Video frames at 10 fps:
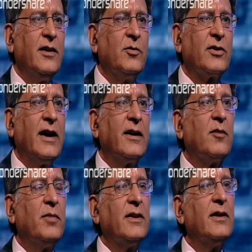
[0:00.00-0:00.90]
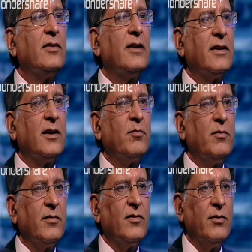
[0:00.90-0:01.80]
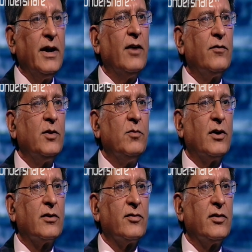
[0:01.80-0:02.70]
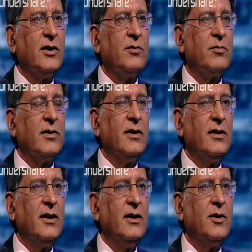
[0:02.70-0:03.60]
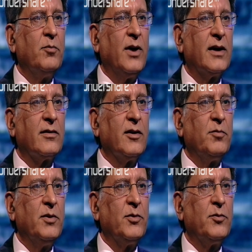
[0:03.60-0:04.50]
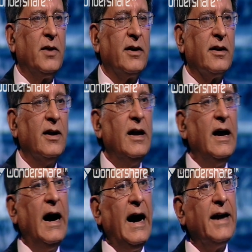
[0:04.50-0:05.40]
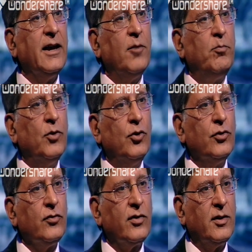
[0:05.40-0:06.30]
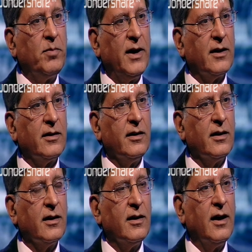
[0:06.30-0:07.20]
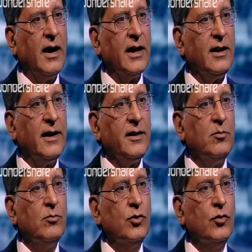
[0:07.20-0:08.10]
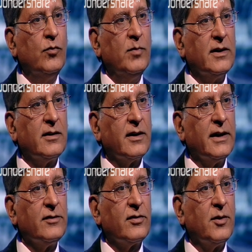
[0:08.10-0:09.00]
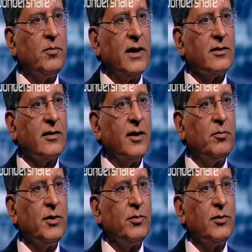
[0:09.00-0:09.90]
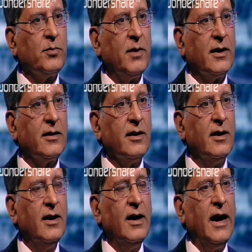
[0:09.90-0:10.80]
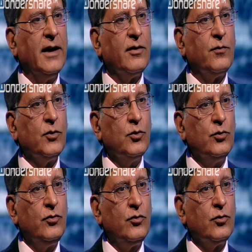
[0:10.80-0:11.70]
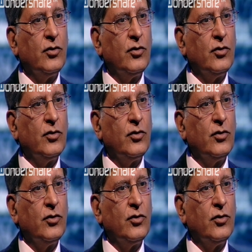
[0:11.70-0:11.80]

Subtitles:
democratic, but there's another way of democracy in the Pakistan People's Party. I opposed the party. I led a movement against the Pakistan People's Party. I refused to